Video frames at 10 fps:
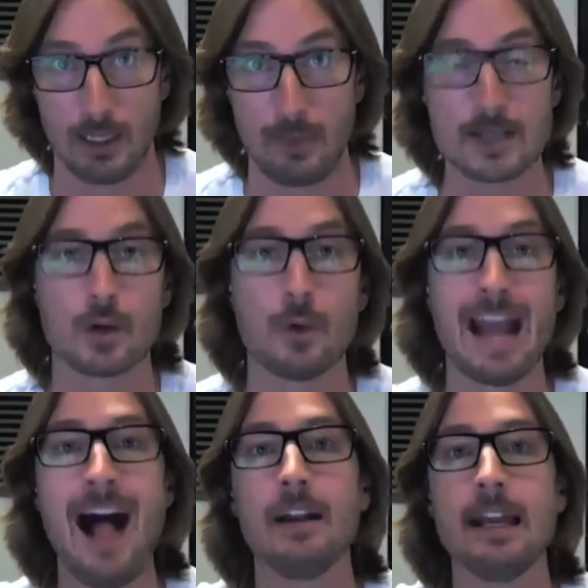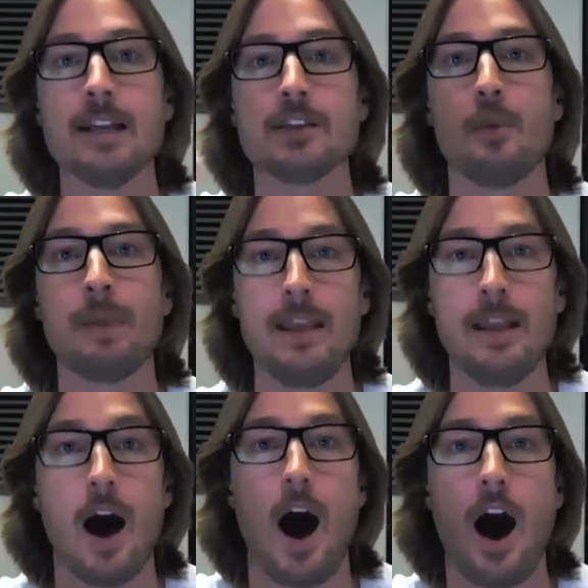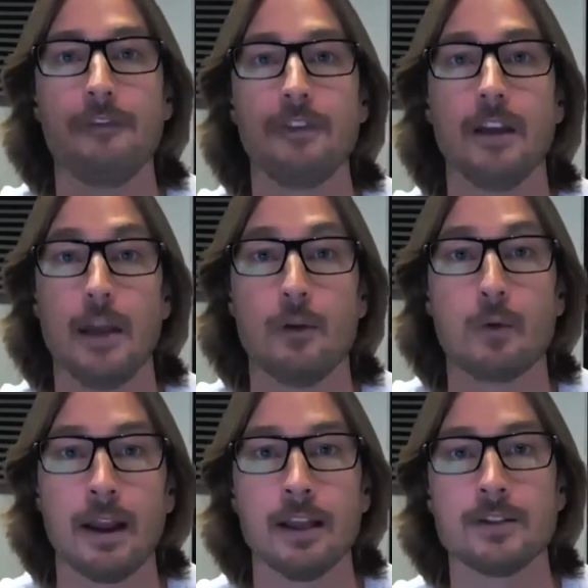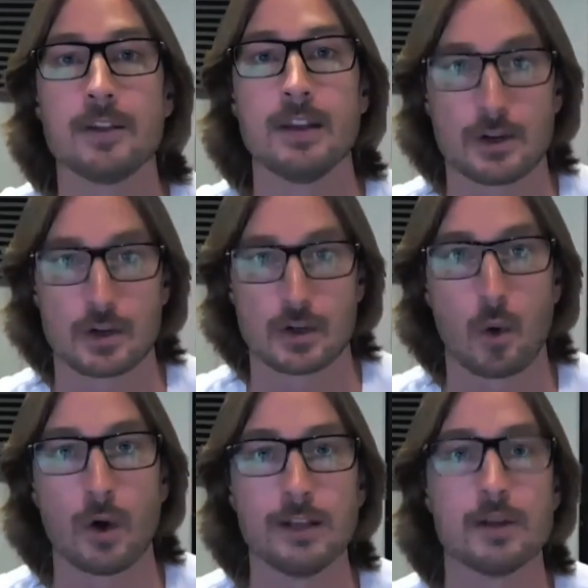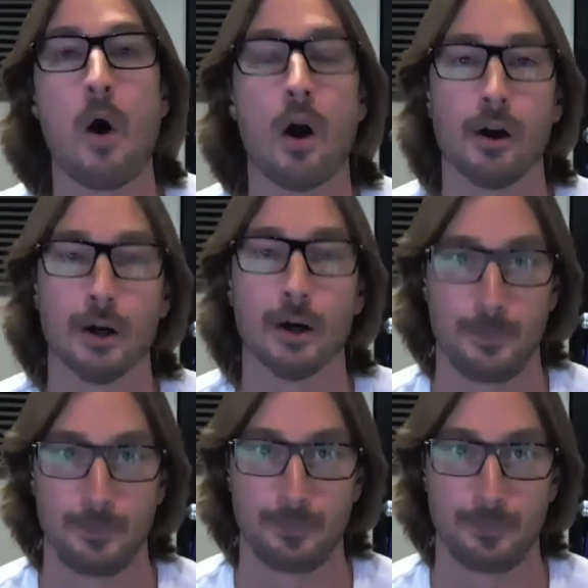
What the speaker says: Because the reality is they'll be off and running to the next story tomorrow.